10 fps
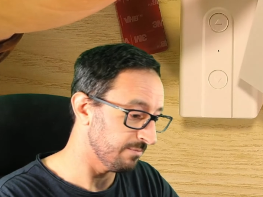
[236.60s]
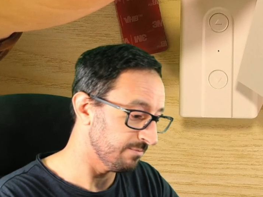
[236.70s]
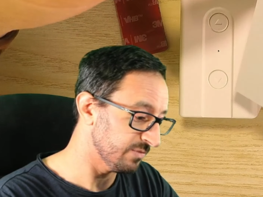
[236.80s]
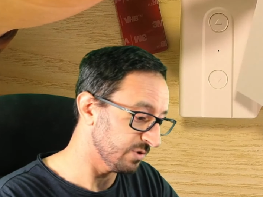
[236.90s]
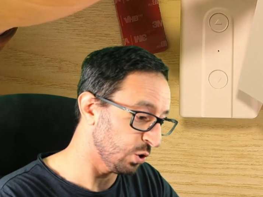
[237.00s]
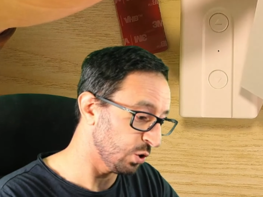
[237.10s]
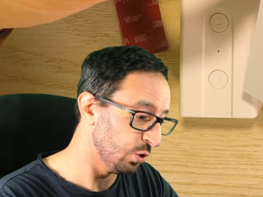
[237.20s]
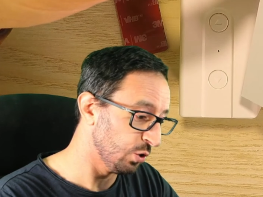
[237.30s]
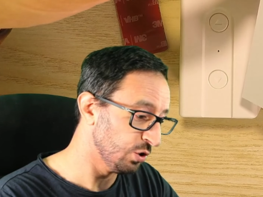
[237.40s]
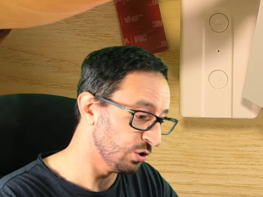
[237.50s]

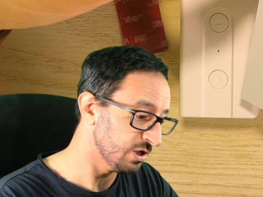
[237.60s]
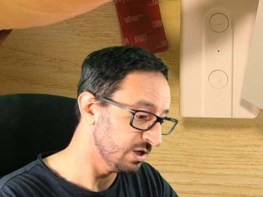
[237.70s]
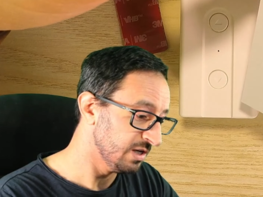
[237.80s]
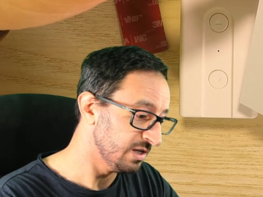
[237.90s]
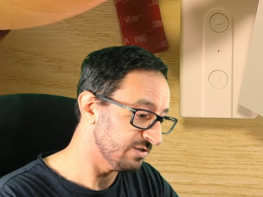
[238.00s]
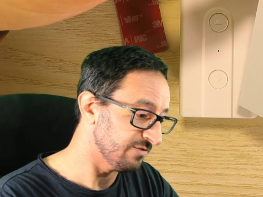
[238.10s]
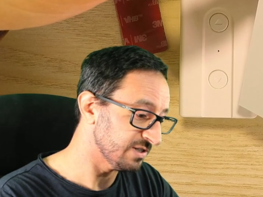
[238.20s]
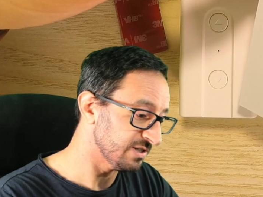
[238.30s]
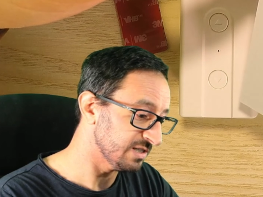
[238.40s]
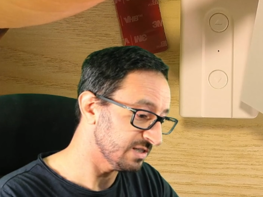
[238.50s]
cord, device
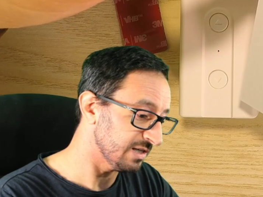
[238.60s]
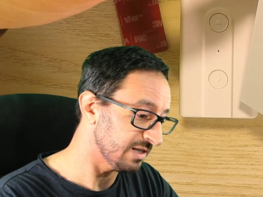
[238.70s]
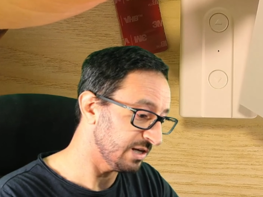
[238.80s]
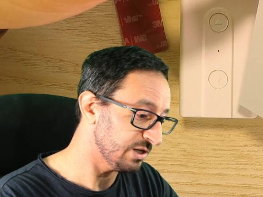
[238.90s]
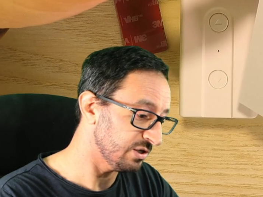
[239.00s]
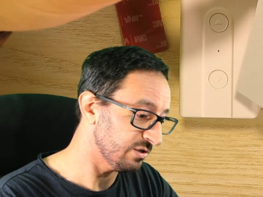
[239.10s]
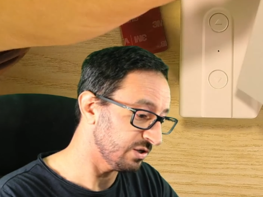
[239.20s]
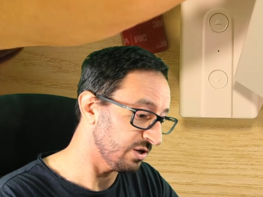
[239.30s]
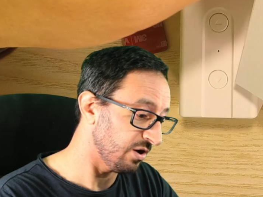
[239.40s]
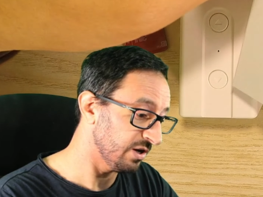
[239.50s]
installation
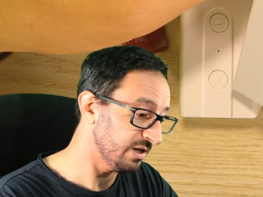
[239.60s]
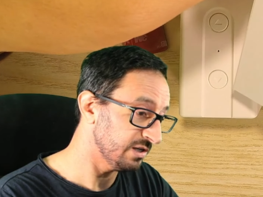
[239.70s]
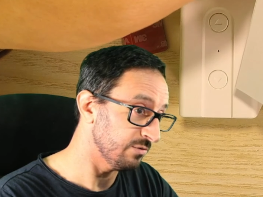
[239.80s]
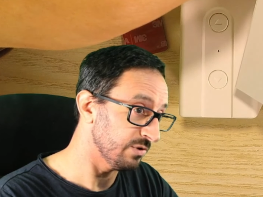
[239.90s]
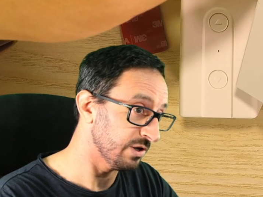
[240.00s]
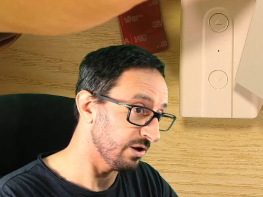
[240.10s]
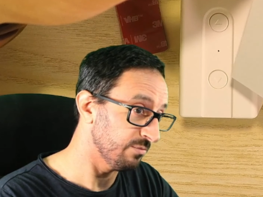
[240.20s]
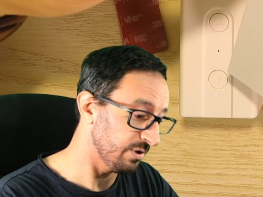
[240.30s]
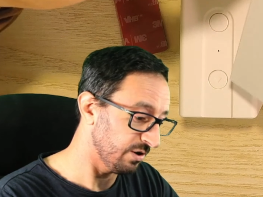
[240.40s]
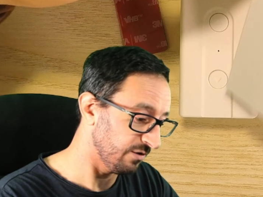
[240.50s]
guide. Here we go, but obviously